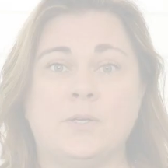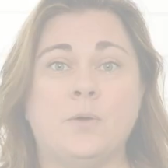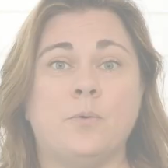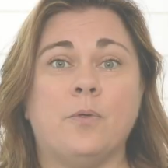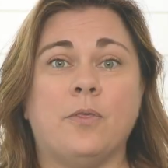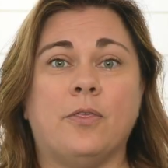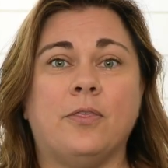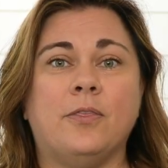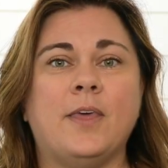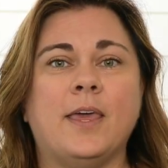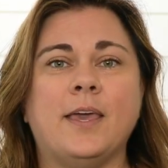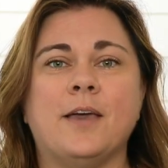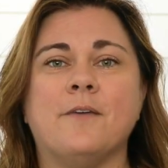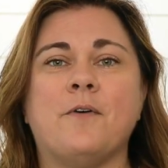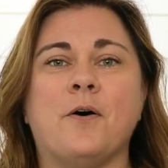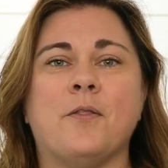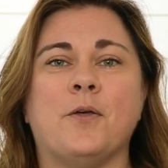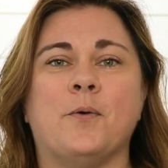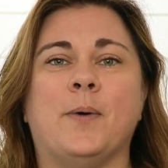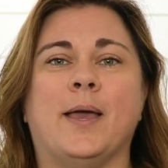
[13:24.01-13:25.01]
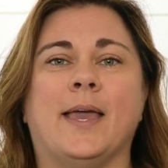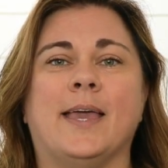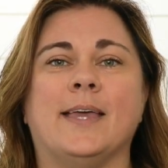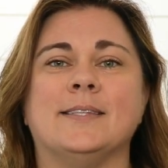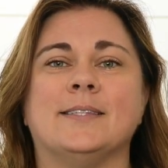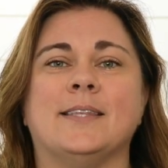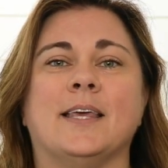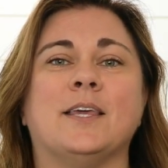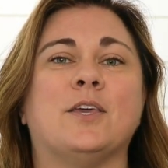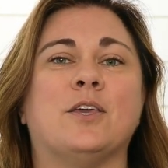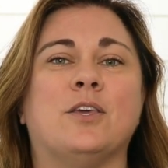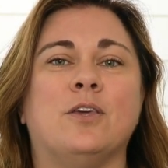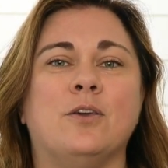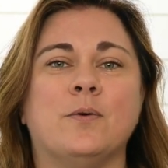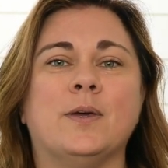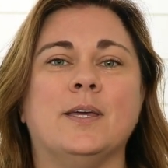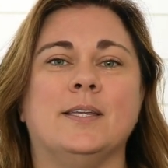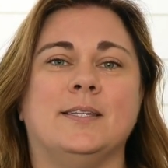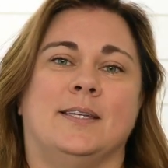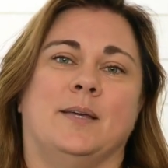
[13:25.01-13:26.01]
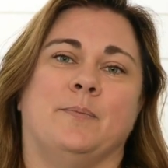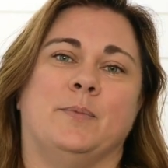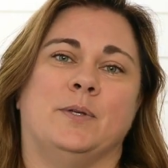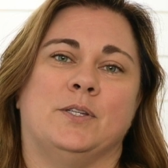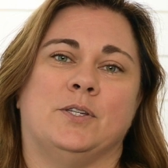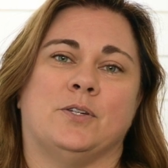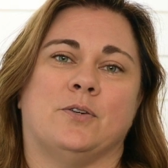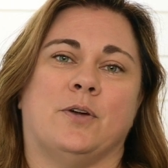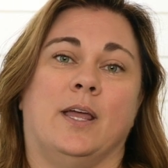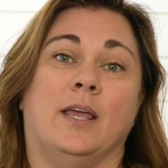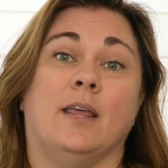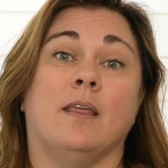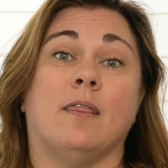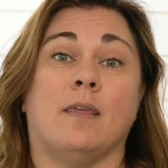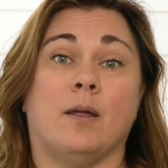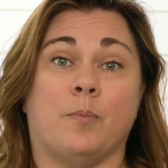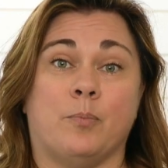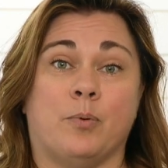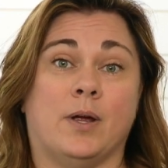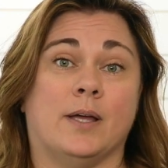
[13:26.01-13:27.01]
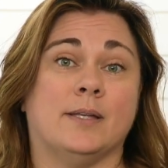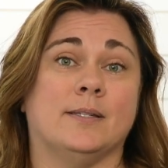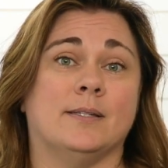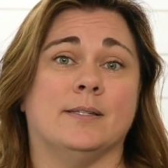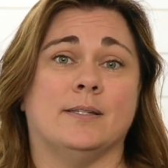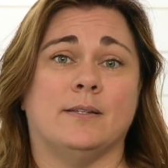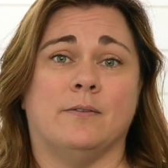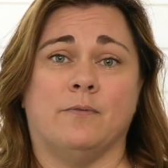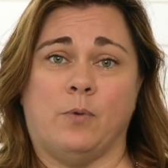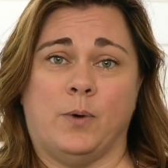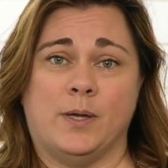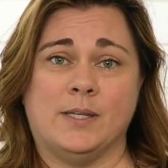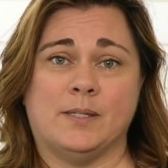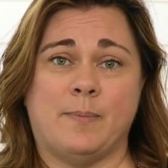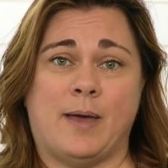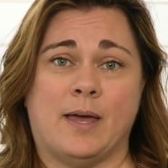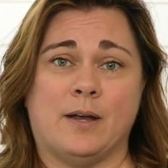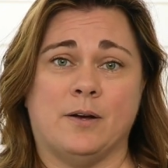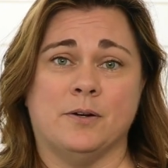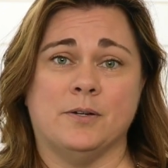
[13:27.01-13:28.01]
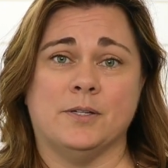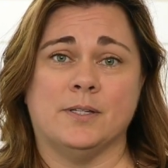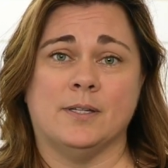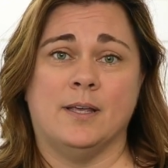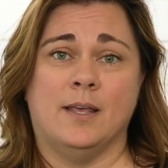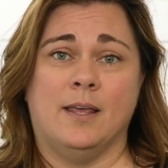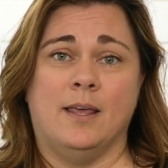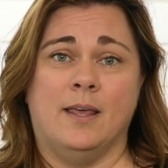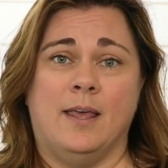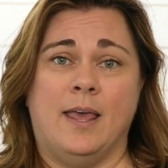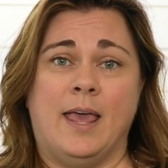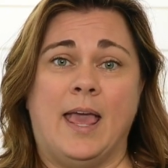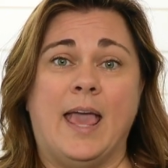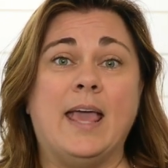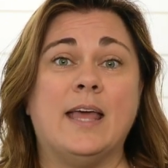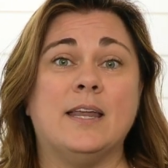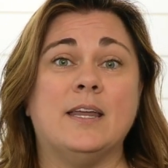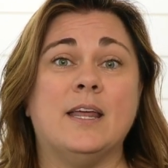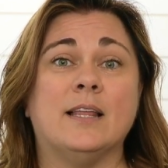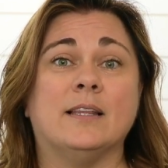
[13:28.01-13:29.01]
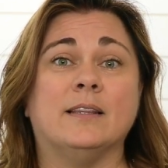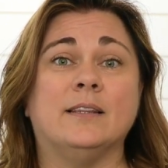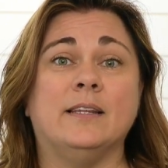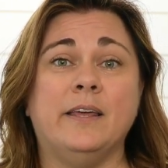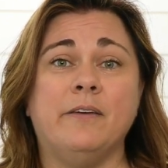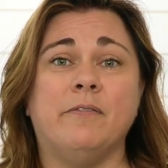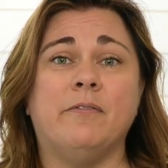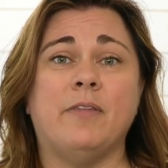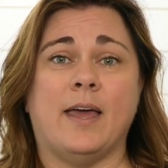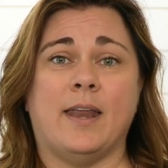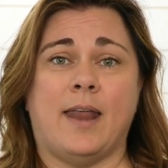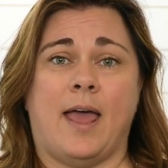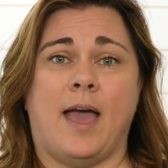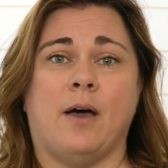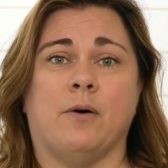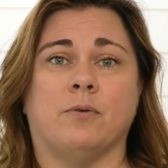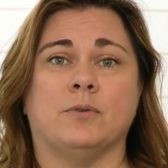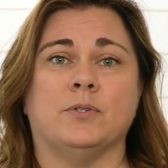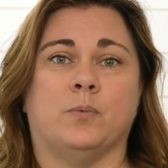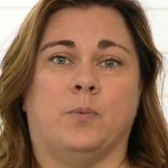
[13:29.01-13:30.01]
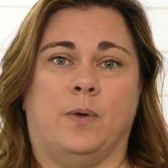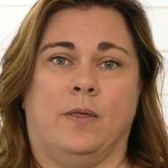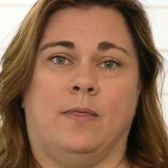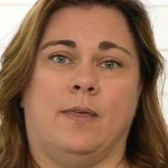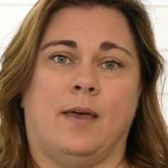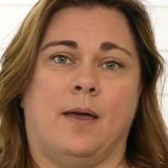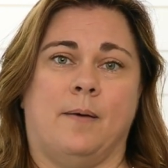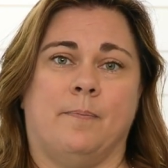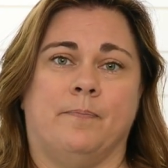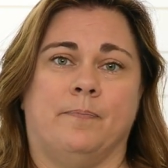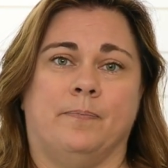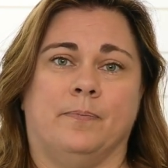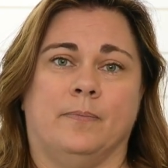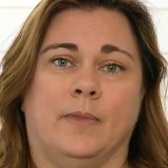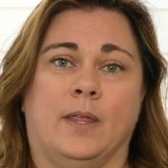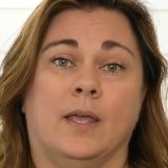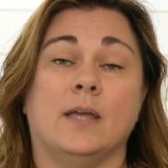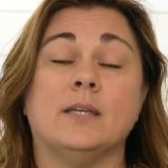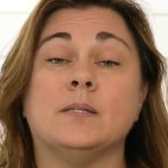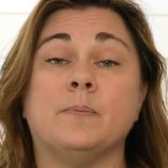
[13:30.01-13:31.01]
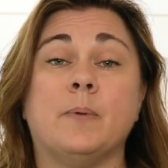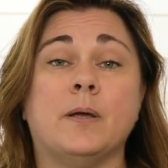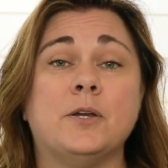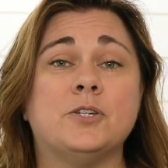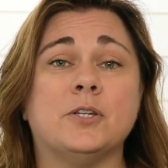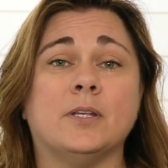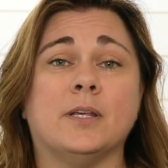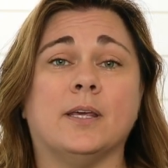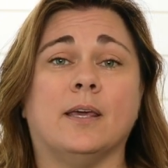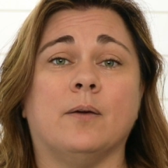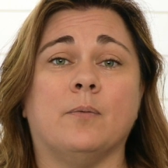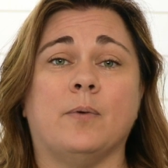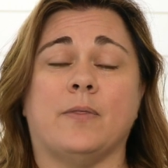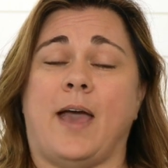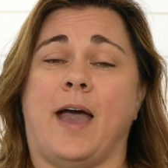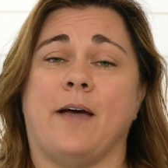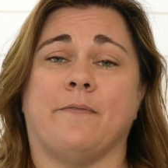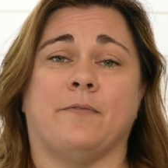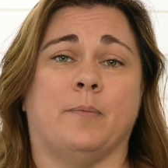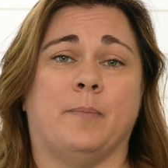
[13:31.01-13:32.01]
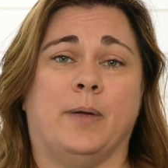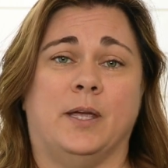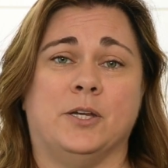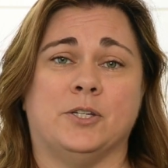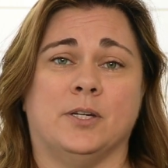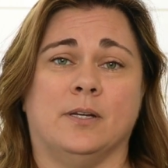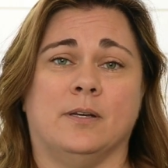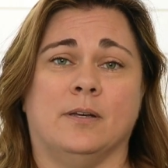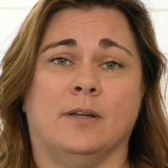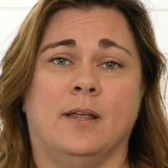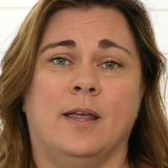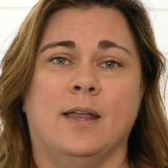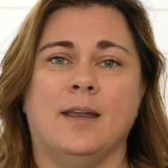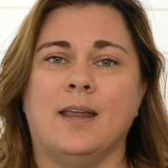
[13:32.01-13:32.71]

So think of all the ways that you can demonstrate their presence and voice matters and live that out with them, especially with affirmation.